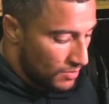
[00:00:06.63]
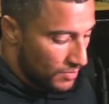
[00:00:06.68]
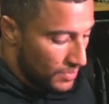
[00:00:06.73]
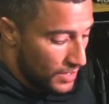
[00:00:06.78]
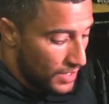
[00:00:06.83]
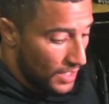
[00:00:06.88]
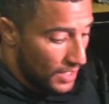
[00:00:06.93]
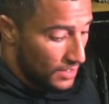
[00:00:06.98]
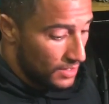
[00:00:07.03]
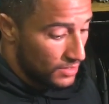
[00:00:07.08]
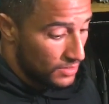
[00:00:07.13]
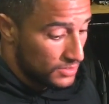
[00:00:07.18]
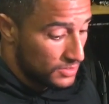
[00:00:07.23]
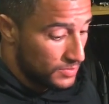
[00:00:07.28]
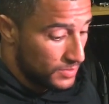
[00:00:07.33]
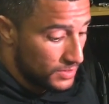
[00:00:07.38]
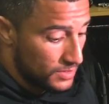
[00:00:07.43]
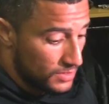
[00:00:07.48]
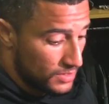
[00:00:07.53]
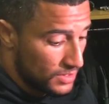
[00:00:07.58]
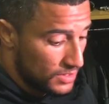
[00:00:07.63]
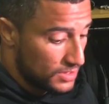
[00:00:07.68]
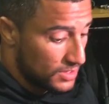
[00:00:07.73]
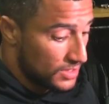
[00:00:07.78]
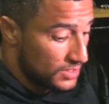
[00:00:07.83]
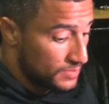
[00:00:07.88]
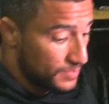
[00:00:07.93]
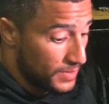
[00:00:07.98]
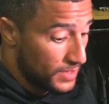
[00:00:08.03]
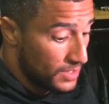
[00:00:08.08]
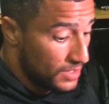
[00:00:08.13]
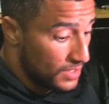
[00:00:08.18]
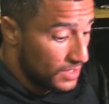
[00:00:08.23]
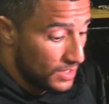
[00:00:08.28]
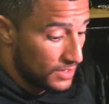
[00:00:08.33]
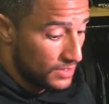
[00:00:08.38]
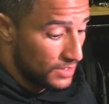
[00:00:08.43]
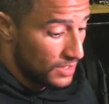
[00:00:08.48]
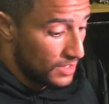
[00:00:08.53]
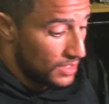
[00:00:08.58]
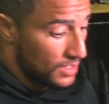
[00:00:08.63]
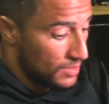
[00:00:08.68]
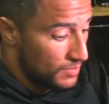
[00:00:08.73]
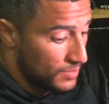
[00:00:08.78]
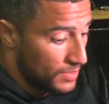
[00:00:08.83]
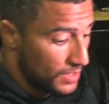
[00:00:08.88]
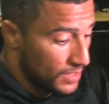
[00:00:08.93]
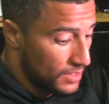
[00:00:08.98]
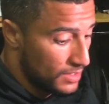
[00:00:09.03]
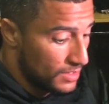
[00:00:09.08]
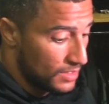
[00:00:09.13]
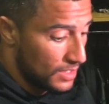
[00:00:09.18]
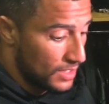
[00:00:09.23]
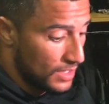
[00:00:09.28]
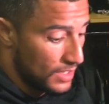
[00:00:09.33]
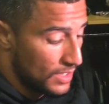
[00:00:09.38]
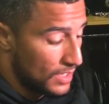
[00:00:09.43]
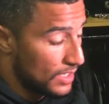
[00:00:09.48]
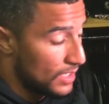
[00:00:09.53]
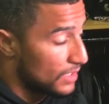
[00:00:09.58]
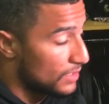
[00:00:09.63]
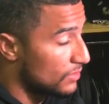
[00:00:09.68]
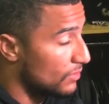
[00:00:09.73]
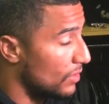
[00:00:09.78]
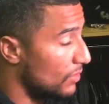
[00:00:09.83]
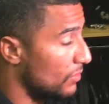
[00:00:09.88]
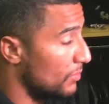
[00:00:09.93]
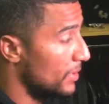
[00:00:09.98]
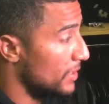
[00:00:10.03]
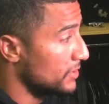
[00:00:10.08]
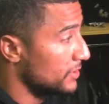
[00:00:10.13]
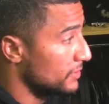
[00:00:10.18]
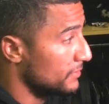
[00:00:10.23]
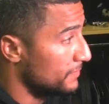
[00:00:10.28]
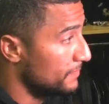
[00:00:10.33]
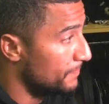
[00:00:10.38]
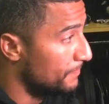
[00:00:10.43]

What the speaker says: But yeah, though, it's been good out there. I mean, I like the way we're meshing.